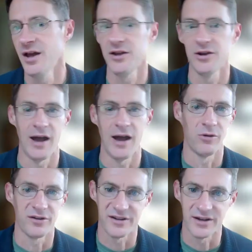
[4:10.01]
How
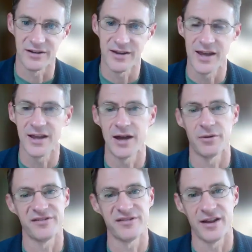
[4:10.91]
long is it going to take? How do
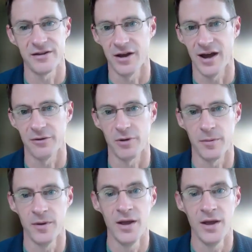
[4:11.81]
I